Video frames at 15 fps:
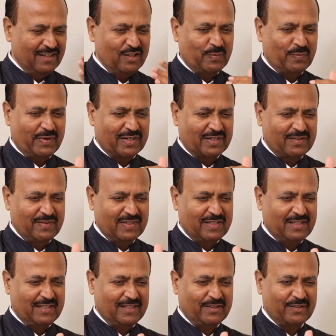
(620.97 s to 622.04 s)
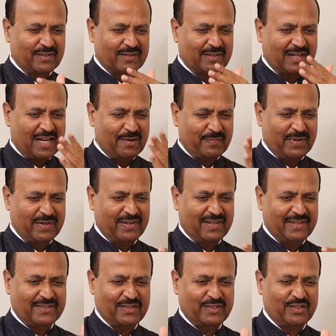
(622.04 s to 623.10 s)
your productivity, your
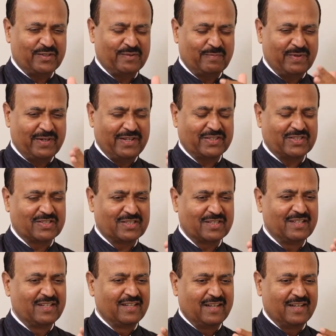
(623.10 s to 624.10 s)
happiness, your bliss,